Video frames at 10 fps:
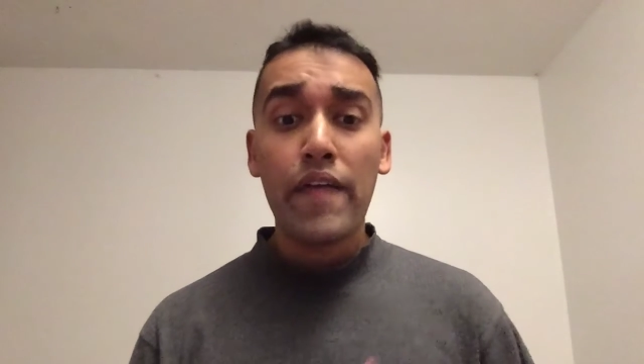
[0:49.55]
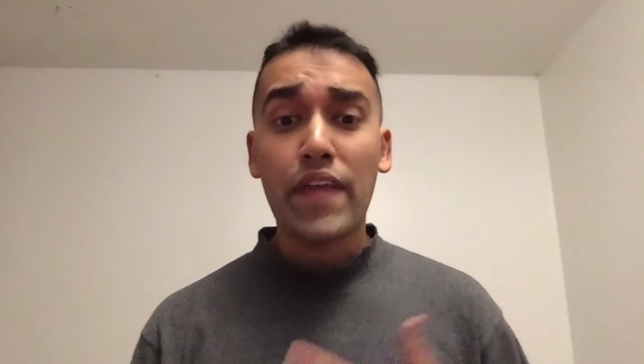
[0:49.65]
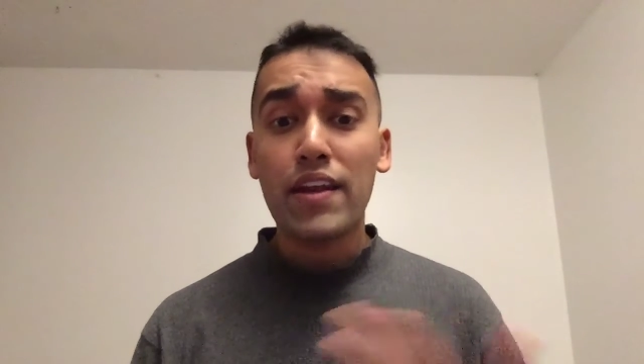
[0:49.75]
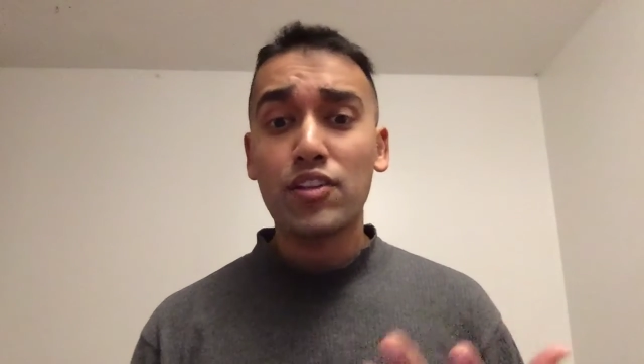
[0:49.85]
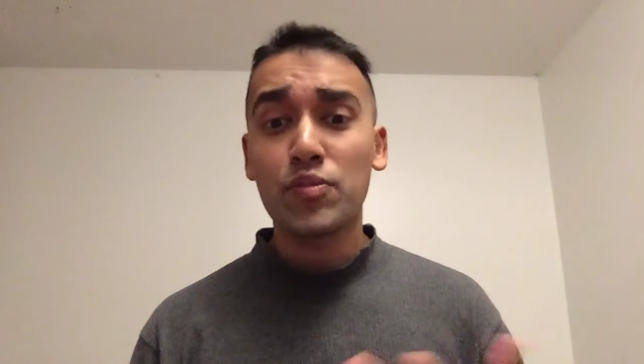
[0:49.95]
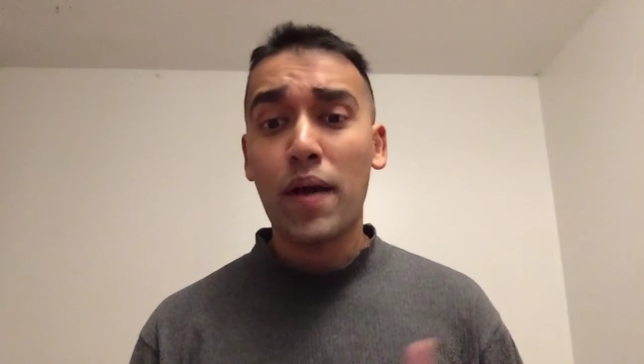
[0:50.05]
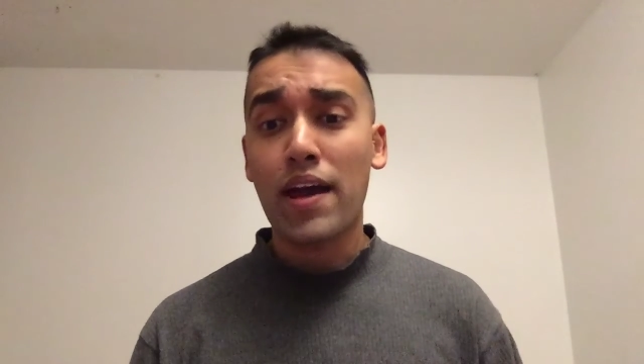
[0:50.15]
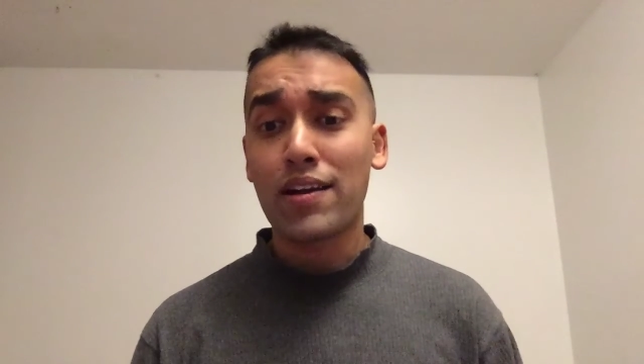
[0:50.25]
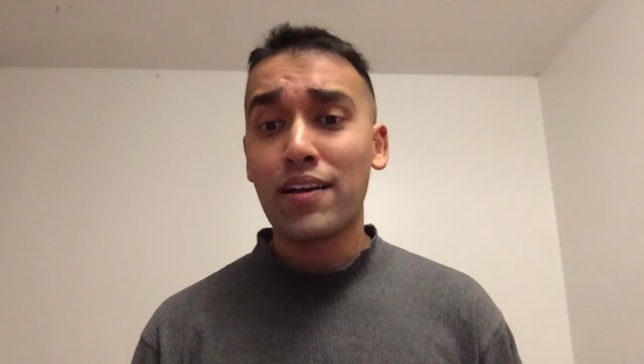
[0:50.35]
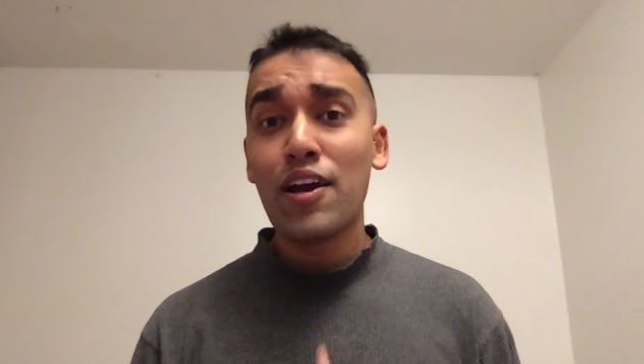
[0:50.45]
That doesn't
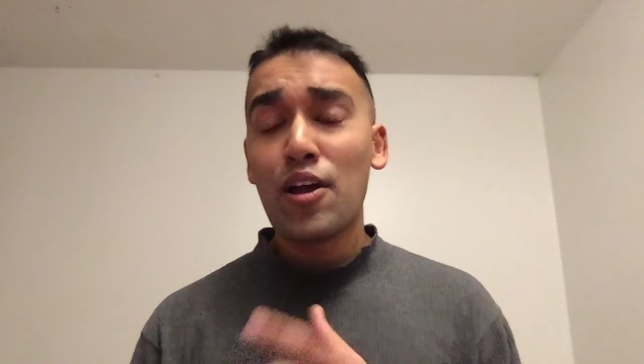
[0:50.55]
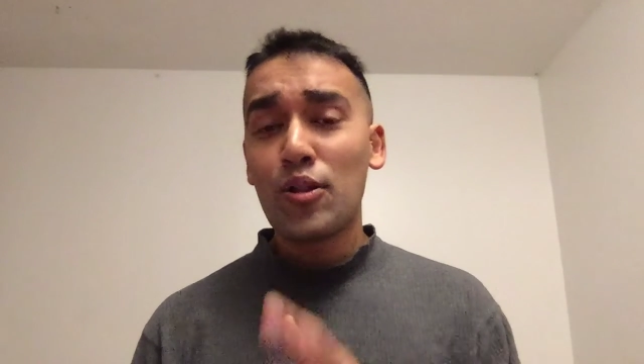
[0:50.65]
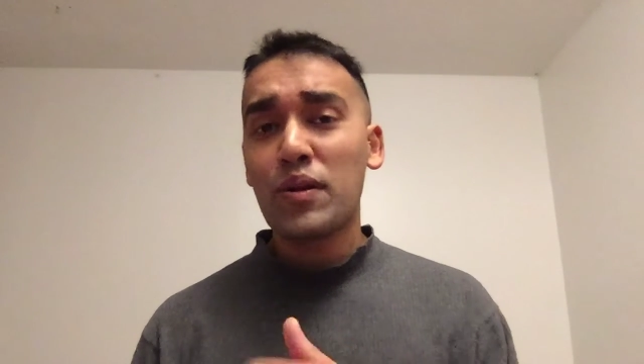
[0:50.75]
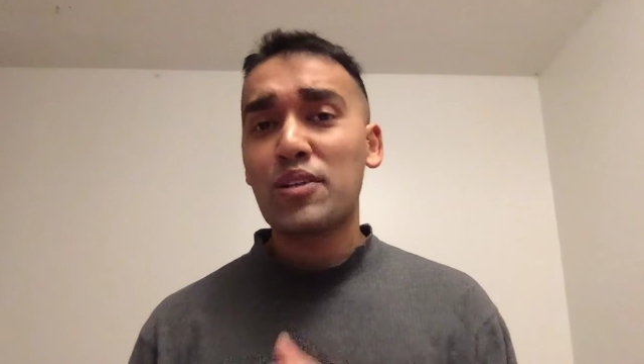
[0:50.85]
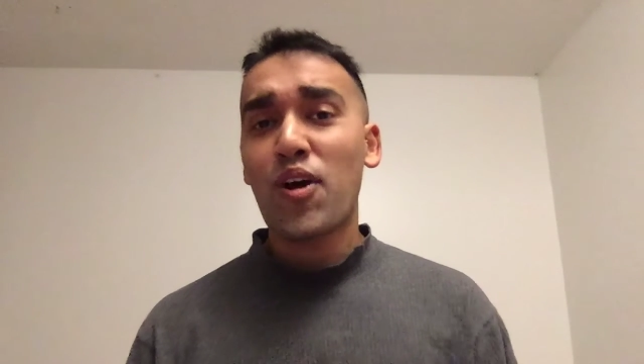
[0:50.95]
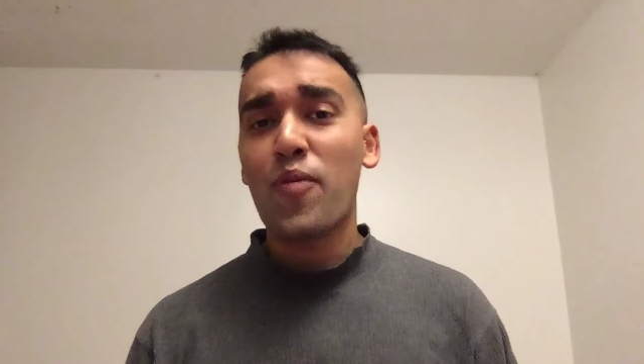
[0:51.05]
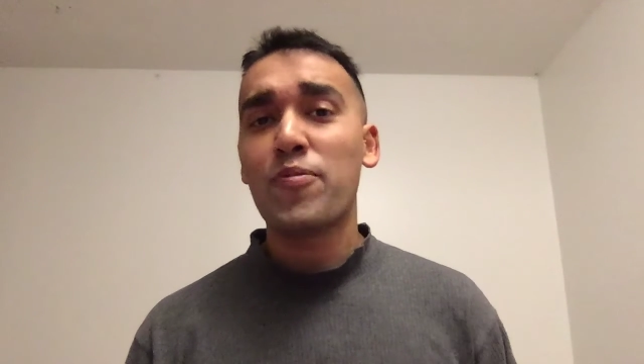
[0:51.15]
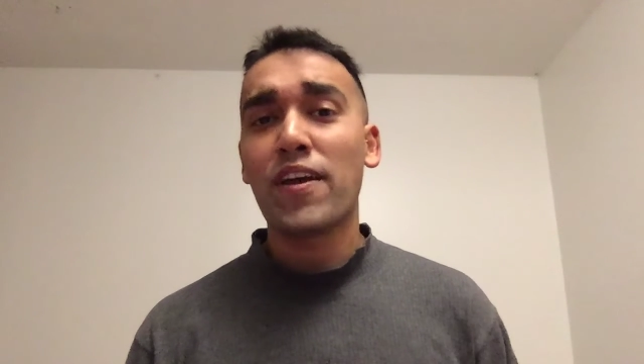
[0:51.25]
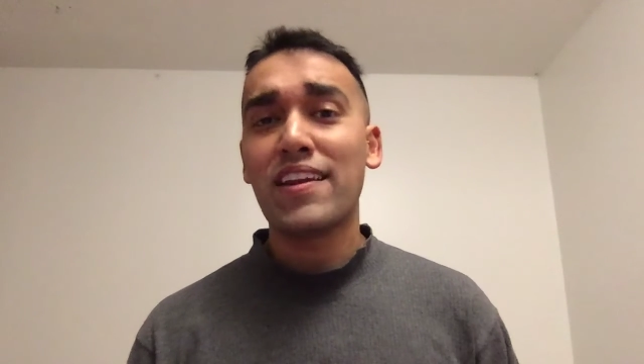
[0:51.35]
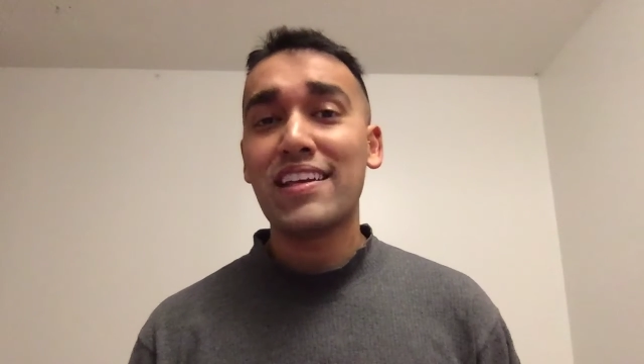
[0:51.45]
matter. Look at Tom
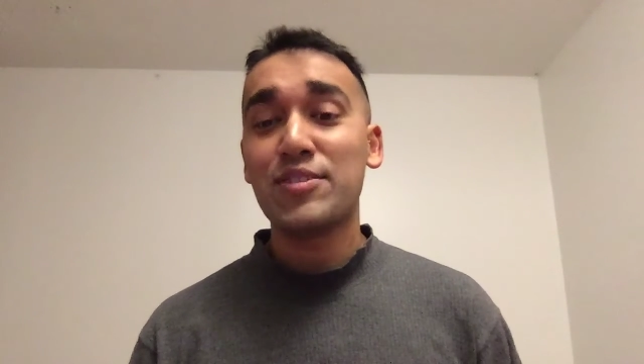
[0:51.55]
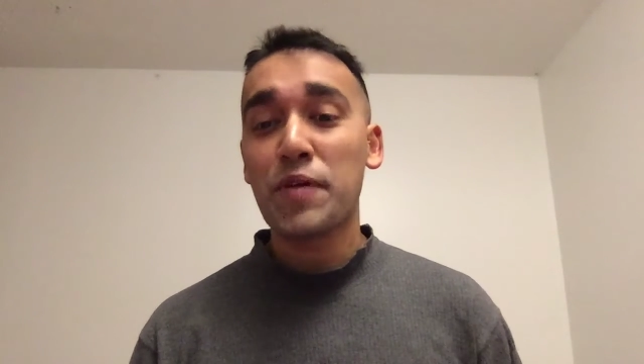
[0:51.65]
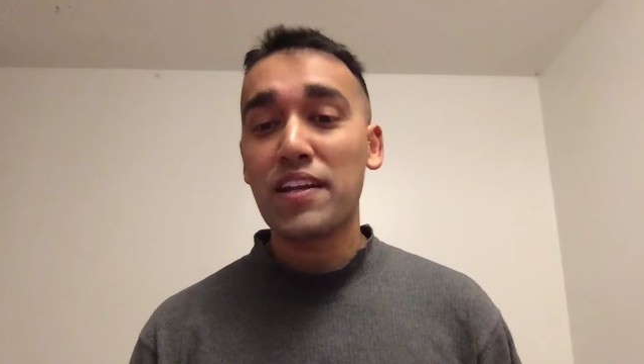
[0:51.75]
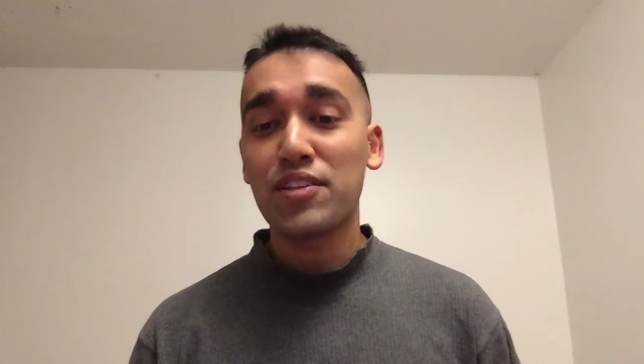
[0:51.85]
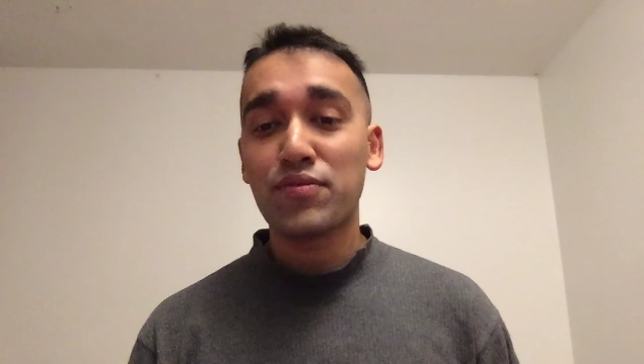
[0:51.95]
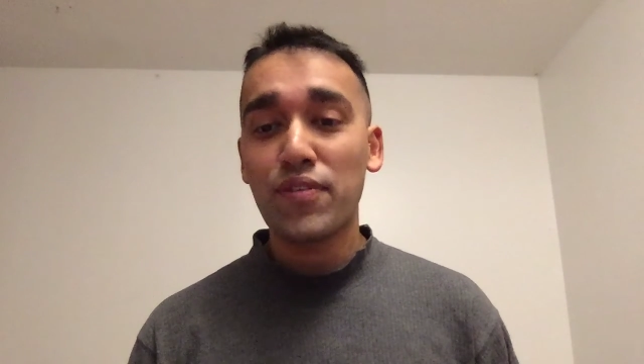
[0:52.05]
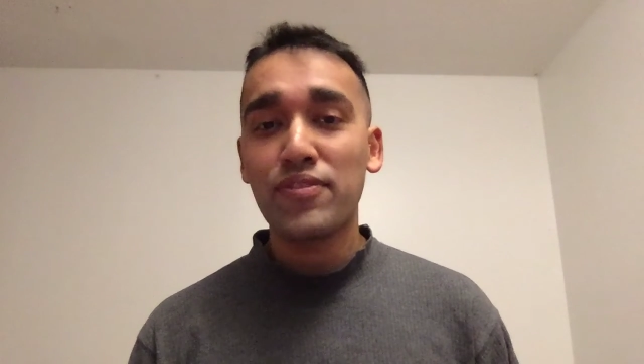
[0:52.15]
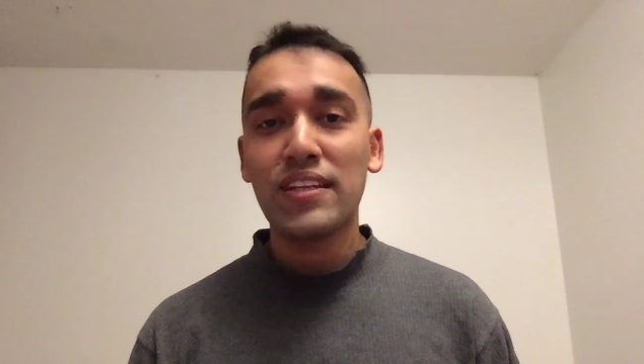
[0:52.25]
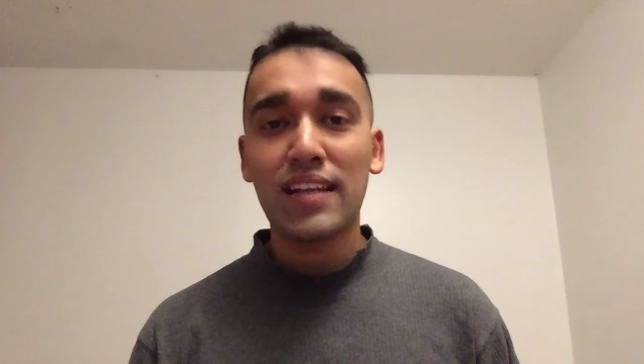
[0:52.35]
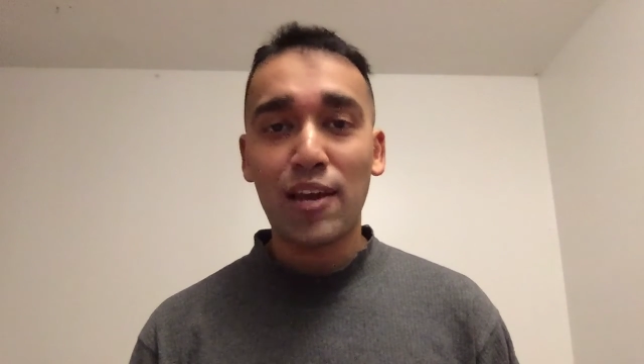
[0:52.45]
Brady. His rating is
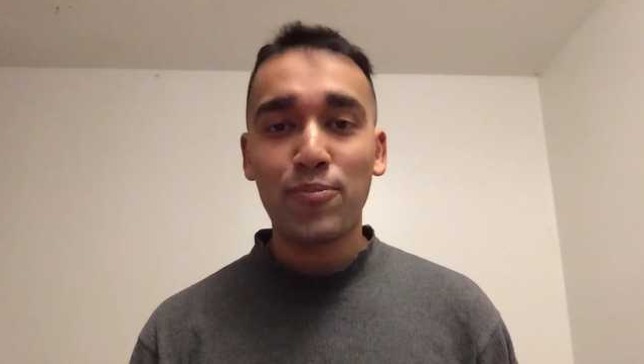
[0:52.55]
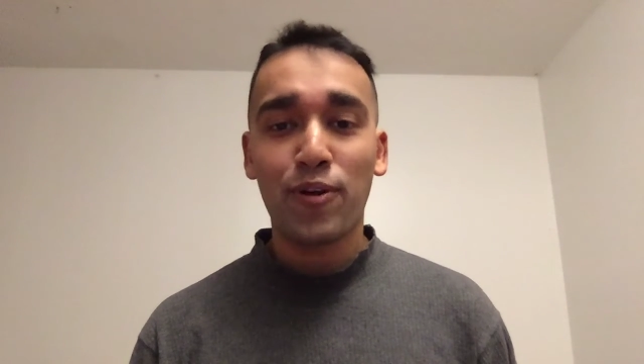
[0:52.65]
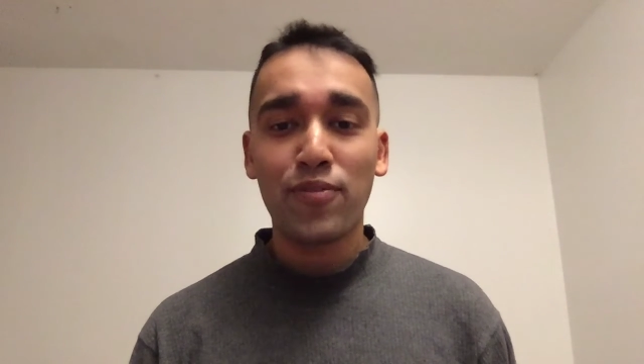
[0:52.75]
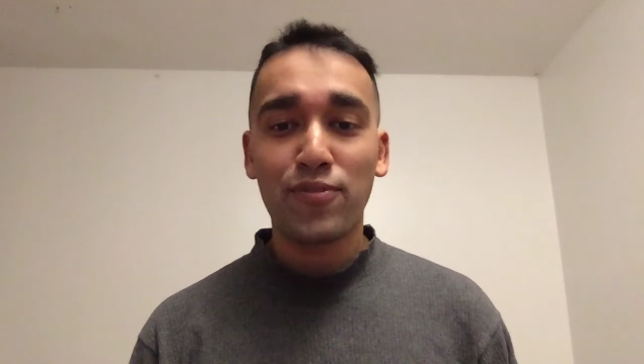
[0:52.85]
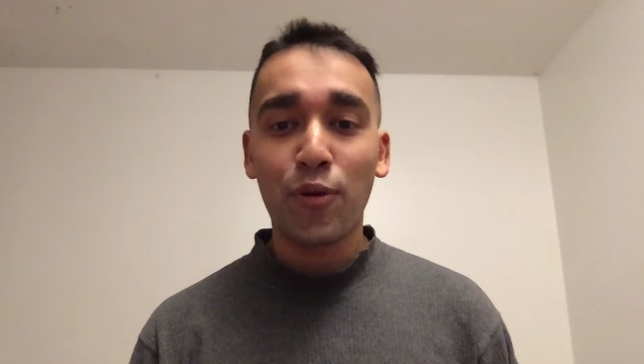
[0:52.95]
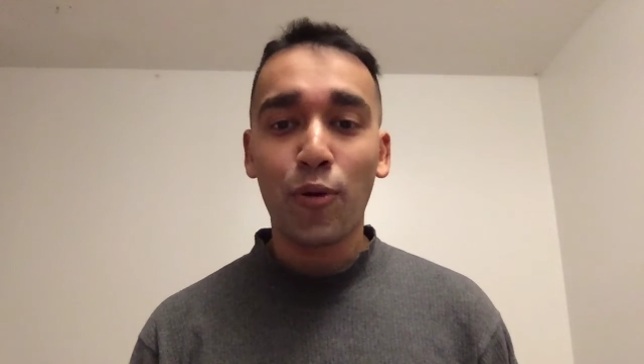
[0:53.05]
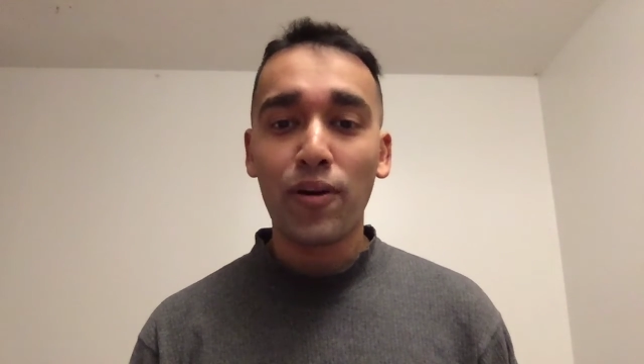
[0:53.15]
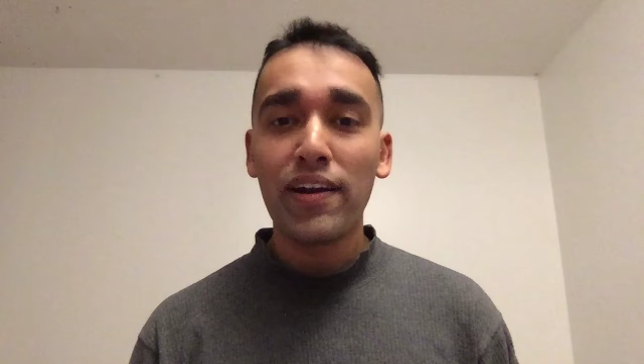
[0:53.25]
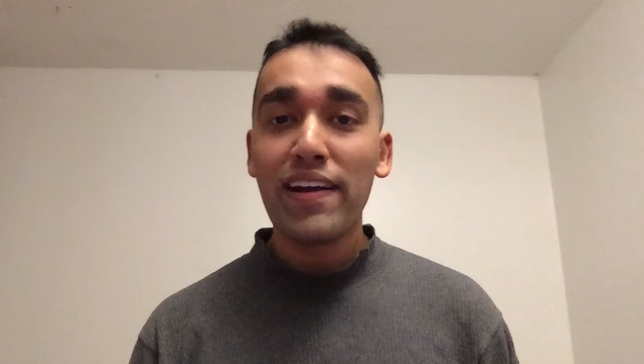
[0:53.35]
59.4.